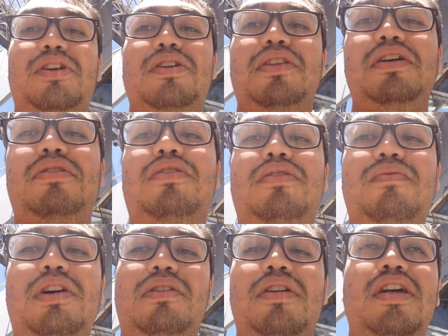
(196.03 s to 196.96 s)
good.
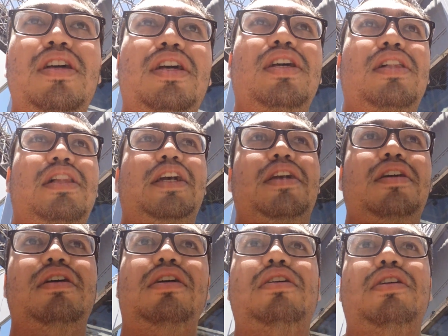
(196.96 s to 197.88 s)
Well,
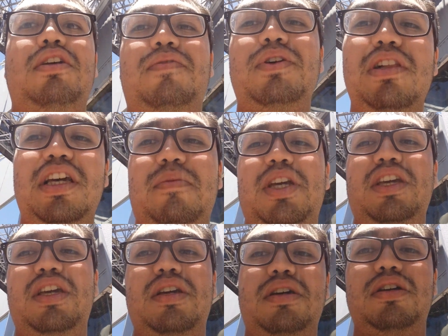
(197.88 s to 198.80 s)
if you're like
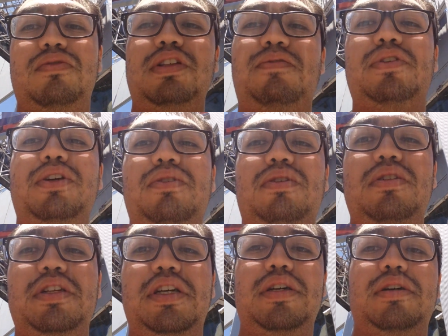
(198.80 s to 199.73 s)
me,
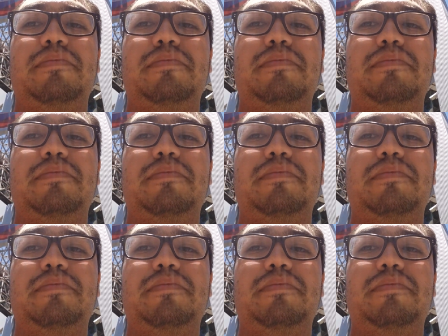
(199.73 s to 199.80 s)
24-year-old.